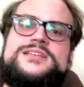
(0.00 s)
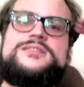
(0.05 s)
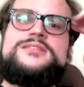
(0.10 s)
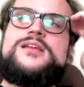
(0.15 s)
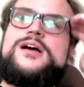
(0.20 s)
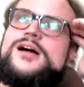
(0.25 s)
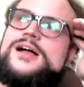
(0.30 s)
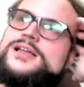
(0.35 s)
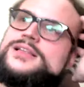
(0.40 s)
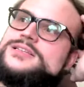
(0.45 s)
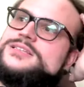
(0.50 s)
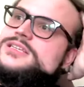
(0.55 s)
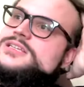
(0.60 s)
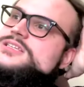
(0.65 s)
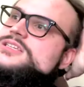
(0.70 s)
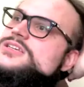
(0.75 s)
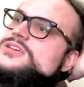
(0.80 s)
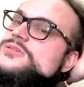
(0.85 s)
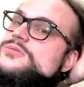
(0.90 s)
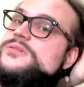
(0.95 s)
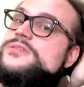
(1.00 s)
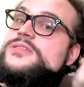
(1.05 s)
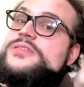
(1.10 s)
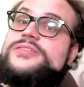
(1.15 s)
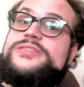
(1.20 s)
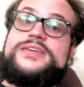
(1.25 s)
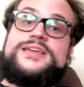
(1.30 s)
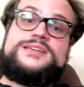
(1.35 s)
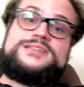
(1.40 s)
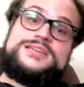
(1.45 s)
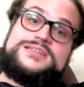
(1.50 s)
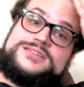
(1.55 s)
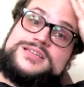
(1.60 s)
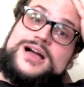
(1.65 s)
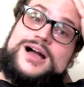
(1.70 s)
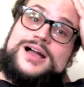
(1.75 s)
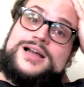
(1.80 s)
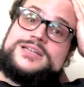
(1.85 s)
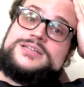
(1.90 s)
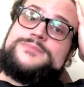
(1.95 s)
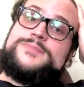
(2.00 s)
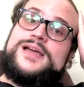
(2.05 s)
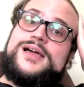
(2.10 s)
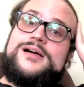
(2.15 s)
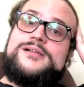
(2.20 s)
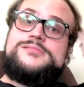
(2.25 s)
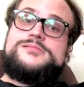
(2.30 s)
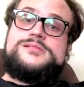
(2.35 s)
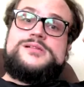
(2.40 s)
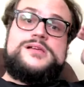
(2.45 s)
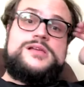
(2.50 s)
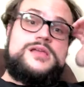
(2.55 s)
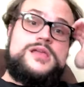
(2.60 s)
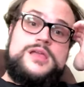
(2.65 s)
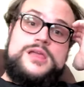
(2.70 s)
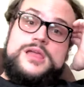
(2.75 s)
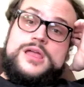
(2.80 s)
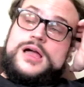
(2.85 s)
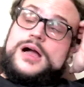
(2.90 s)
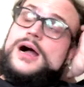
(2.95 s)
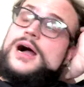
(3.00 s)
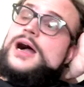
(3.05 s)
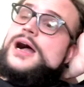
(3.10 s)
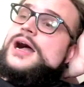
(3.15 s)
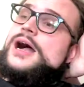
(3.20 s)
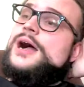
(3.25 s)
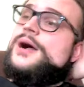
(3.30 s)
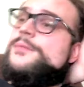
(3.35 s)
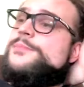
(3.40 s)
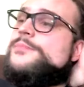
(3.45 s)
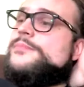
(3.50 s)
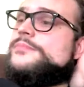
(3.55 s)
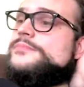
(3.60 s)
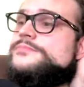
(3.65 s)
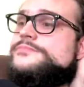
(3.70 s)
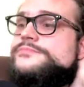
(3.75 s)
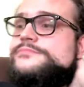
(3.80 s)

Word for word: a lot to do with the things I talked about. Um,